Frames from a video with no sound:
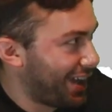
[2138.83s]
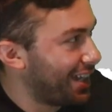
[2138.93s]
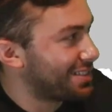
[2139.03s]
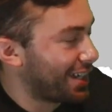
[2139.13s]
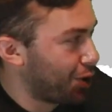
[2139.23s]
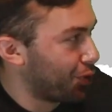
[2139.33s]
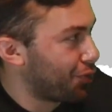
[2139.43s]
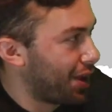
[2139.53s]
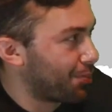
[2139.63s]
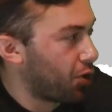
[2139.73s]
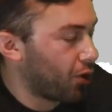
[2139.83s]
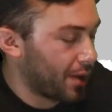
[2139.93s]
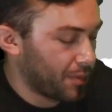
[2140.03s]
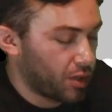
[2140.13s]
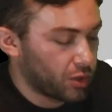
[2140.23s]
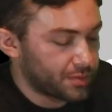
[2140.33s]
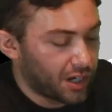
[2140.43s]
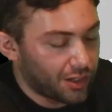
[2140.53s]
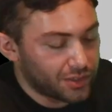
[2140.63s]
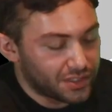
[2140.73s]
kids that go through that program, but Coach
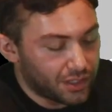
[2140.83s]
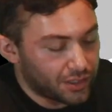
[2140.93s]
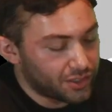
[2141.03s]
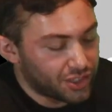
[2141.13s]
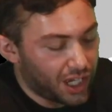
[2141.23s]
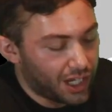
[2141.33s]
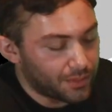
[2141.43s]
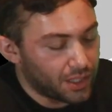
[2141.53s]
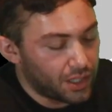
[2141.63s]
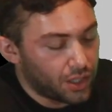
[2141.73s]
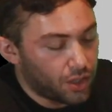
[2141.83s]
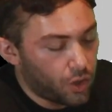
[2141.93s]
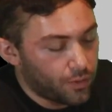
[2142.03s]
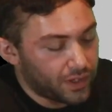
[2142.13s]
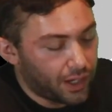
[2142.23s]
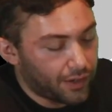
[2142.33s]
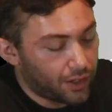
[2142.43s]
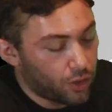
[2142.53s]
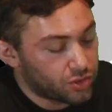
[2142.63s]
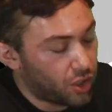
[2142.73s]
Morano has done a good job over there.
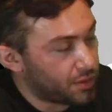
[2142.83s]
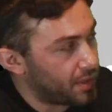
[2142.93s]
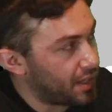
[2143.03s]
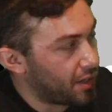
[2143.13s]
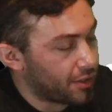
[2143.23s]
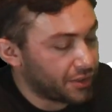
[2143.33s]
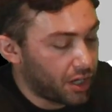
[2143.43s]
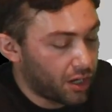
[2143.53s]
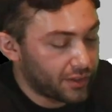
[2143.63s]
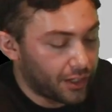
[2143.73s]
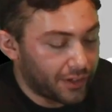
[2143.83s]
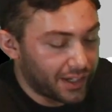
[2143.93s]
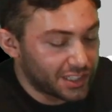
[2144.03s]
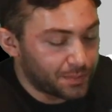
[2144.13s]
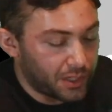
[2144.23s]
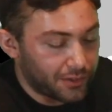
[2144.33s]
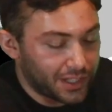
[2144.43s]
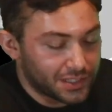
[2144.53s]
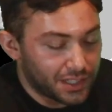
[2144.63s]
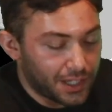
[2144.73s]
And Coach talked about they are young, they're
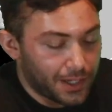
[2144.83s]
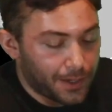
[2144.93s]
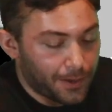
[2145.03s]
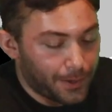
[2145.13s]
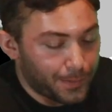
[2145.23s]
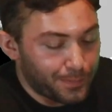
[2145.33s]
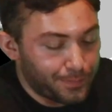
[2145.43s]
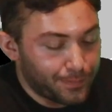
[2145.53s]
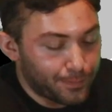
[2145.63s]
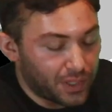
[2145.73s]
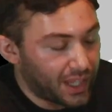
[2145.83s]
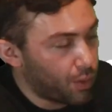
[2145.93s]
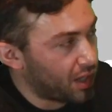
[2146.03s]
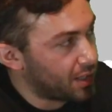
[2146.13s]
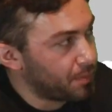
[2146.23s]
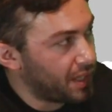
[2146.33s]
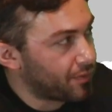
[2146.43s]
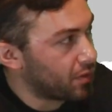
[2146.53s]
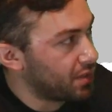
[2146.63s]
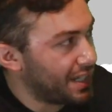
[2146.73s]
inexperienced, but they want to
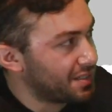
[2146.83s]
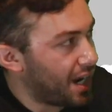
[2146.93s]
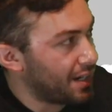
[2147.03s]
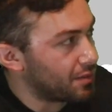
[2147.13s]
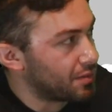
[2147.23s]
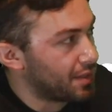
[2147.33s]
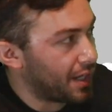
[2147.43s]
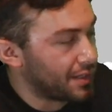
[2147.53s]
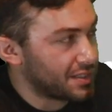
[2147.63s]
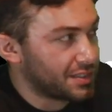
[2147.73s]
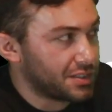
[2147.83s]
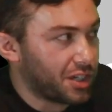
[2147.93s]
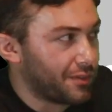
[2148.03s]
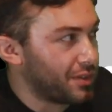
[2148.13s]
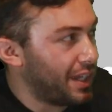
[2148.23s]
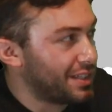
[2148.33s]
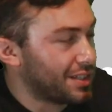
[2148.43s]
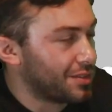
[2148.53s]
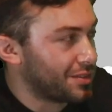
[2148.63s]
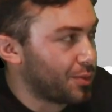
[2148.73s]
compete for a league title. And this is a tough league
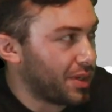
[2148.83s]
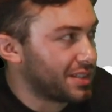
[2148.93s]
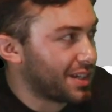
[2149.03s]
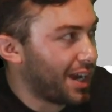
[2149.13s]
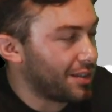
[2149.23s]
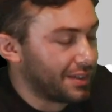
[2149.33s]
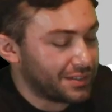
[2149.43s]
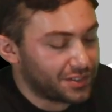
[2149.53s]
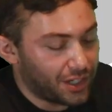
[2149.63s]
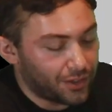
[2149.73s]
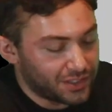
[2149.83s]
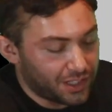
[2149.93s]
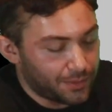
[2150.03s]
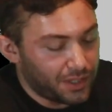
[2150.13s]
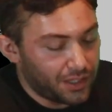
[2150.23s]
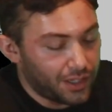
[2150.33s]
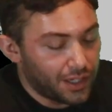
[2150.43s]
to win a title in, so it's going to be